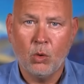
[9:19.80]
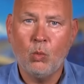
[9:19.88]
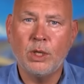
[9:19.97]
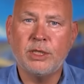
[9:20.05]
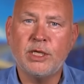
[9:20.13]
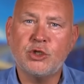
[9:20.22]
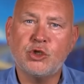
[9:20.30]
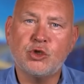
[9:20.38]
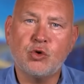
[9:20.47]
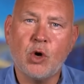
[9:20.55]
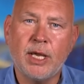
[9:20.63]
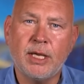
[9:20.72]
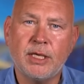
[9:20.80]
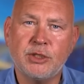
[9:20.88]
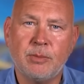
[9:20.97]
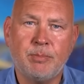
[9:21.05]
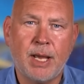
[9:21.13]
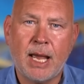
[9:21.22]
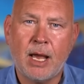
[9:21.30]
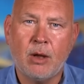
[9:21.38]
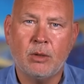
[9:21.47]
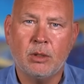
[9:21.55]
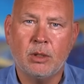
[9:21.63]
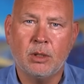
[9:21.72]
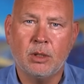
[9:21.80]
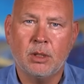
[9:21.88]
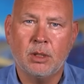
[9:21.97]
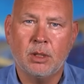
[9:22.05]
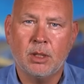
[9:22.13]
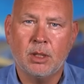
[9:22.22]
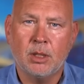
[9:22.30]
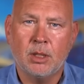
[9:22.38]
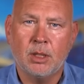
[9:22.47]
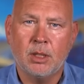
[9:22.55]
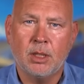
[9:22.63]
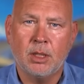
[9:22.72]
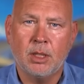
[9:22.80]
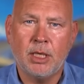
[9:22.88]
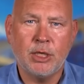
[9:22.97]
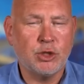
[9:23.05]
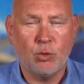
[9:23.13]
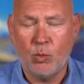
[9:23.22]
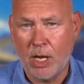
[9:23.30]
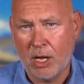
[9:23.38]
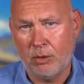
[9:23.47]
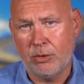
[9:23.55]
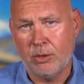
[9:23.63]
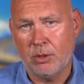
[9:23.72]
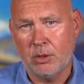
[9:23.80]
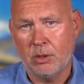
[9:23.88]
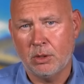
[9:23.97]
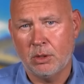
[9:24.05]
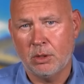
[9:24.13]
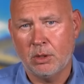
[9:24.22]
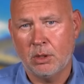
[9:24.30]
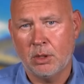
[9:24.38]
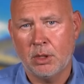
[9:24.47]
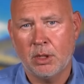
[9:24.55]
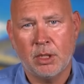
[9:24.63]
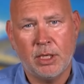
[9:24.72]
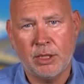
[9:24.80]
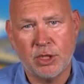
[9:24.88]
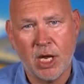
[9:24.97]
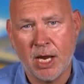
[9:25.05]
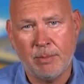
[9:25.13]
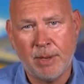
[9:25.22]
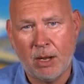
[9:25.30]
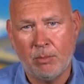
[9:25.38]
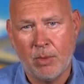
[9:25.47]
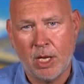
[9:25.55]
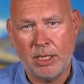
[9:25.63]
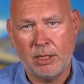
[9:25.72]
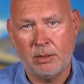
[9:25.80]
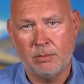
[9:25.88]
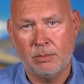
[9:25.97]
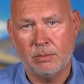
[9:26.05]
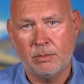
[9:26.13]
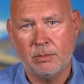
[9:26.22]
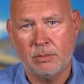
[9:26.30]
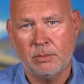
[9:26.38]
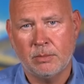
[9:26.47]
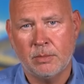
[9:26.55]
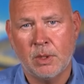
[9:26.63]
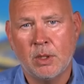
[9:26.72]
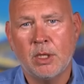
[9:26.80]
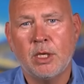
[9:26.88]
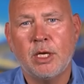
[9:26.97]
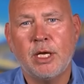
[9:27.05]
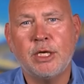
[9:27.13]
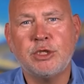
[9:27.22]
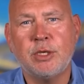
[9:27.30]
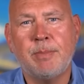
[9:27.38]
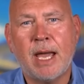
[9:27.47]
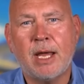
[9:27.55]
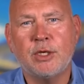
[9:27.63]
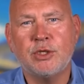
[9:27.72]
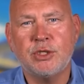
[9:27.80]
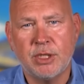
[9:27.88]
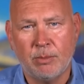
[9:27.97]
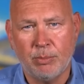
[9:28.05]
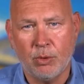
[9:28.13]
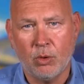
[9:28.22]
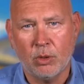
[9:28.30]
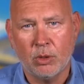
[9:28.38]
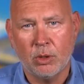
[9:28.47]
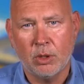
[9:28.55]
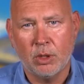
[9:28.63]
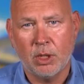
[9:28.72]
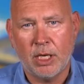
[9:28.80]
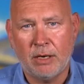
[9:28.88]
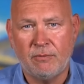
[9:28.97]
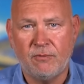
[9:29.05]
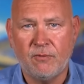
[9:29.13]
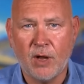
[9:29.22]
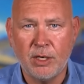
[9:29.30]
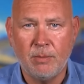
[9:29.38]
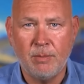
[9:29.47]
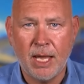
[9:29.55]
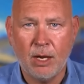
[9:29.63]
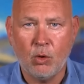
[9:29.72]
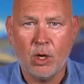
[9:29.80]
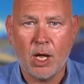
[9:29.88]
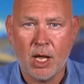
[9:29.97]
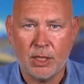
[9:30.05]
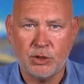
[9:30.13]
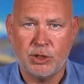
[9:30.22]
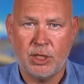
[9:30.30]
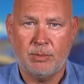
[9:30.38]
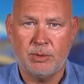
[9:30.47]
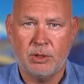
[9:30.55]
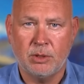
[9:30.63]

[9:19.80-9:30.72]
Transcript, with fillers: what this strike is about isn't wealth. It's not about money. It's about a simple and fundamental concept